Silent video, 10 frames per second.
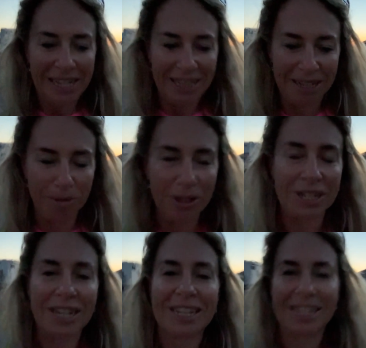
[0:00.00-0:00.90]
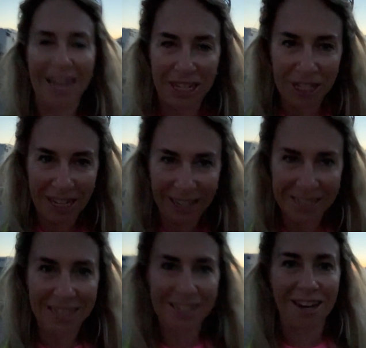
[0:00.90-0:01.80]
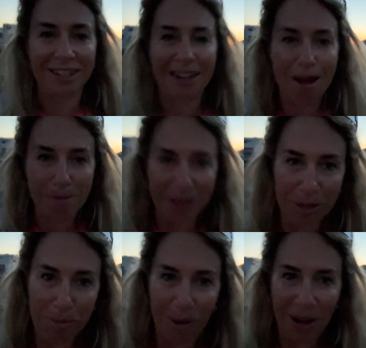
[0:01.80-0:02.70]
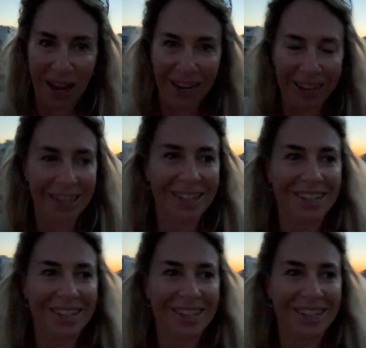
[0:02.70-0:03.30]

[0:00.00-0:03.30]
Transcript: That was stage 6, started in Albi this morning.